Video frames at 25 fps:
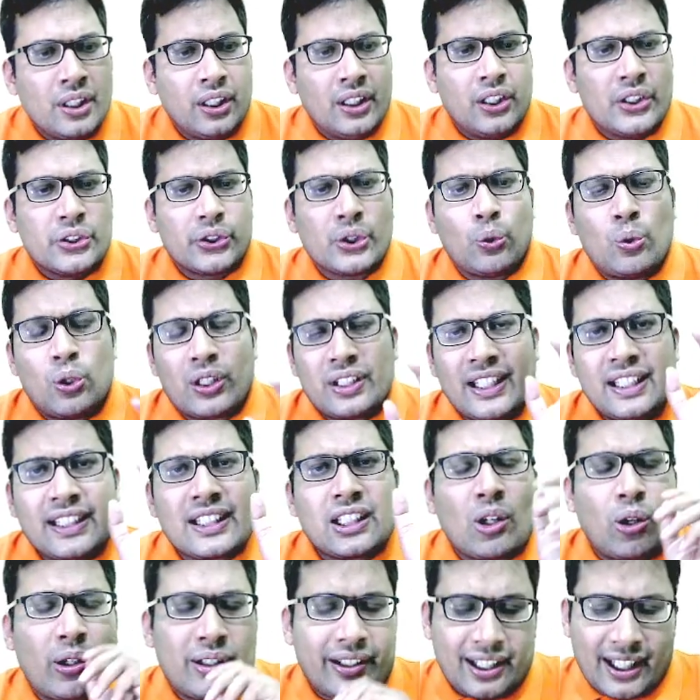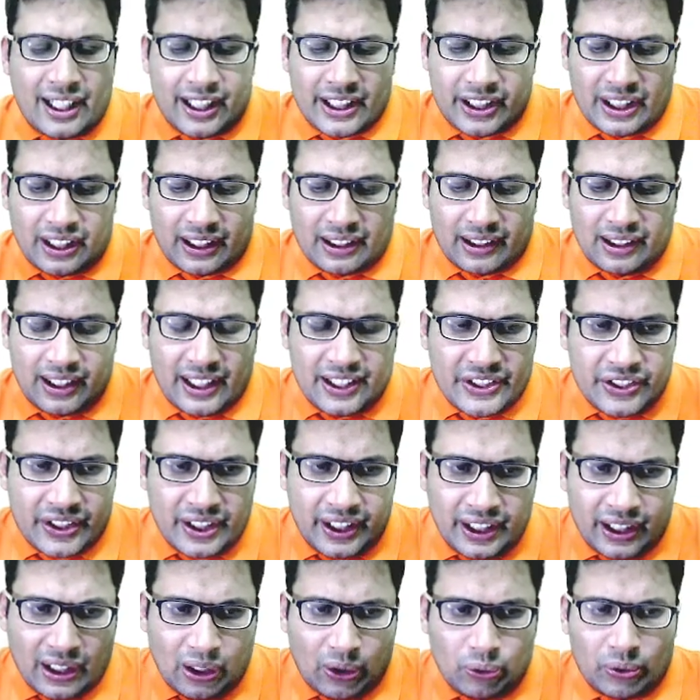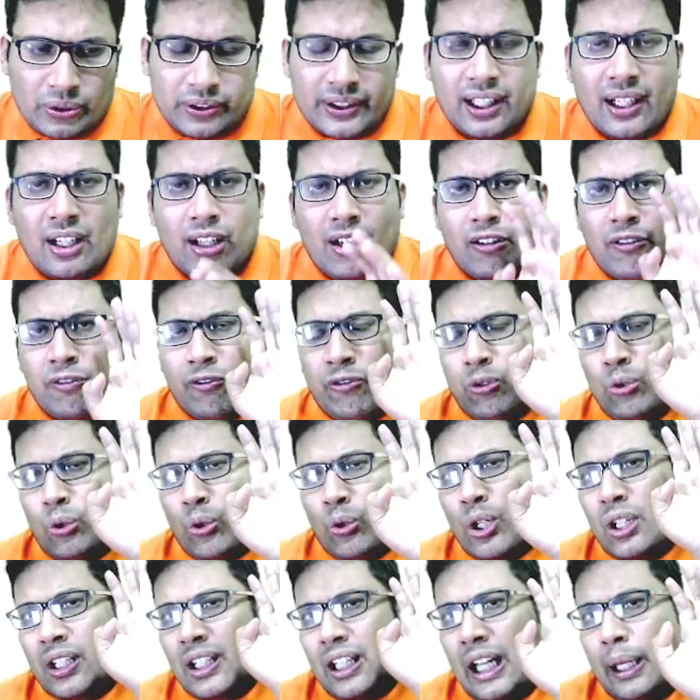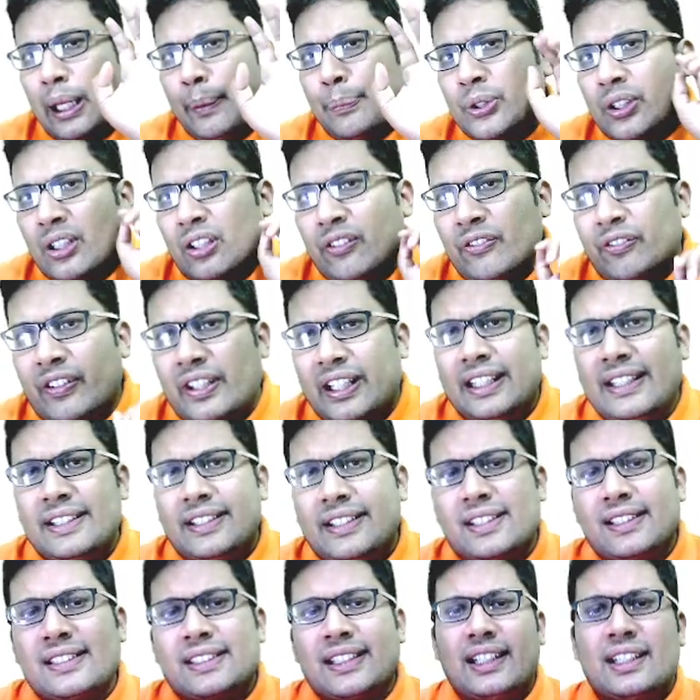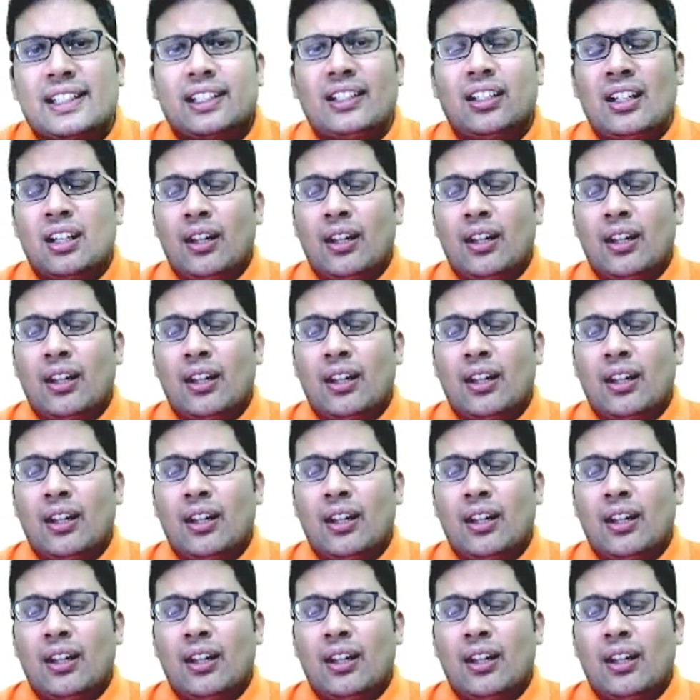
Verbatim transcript: So what is contact shot? Let's see now. There are four types of ranges in